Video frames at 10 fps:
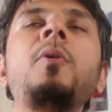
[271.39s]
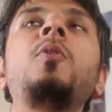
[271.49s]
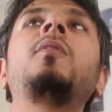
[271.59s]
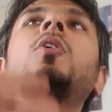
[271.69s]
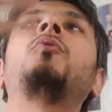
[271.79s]

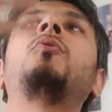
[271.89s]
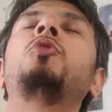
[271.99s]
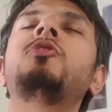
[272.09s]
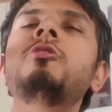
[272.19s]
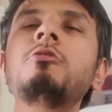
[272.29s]
over a
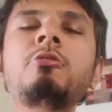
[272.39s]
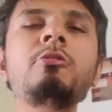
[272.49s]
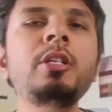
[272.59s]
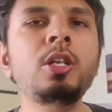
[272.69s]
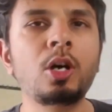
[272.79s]

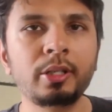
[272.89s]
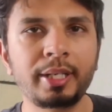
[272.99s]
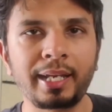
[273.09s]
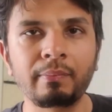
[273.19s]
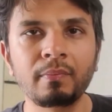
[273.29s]
really long
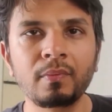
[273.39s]
time.